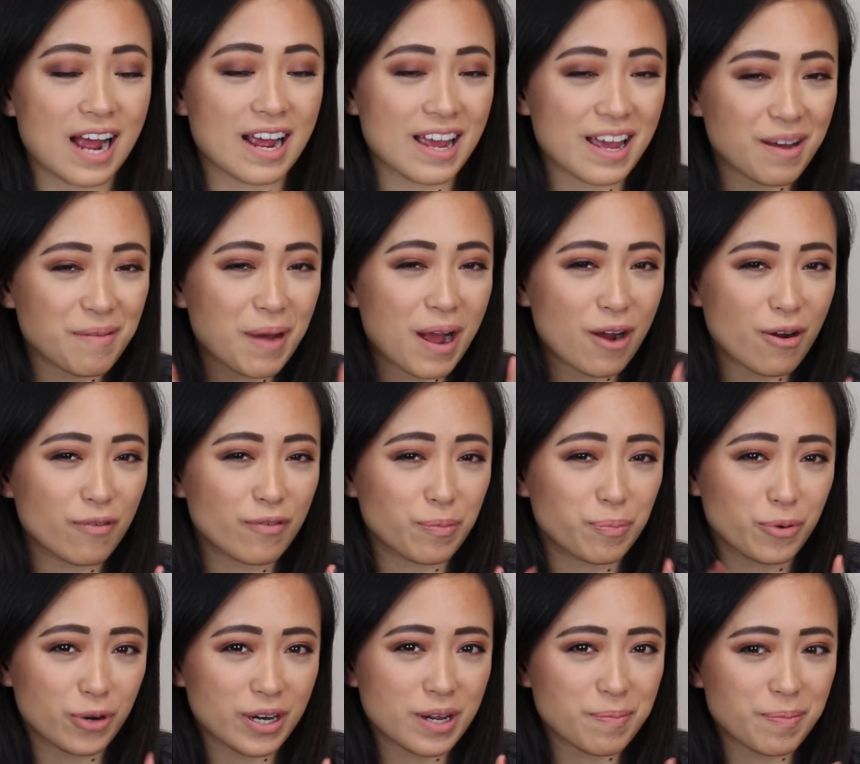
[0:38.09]
I am,
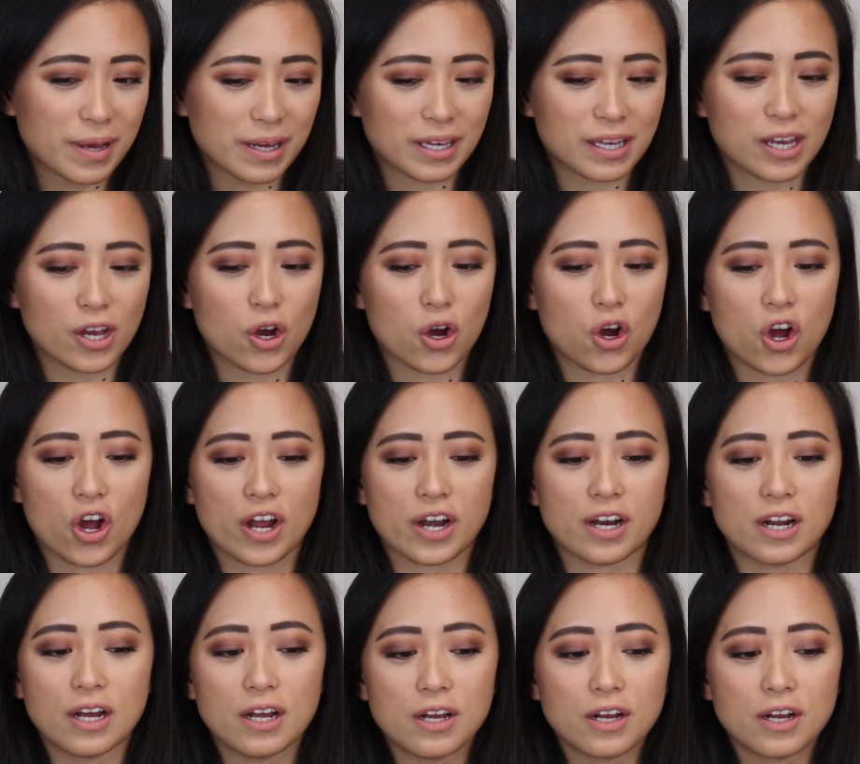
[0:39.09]
however, pretty picky on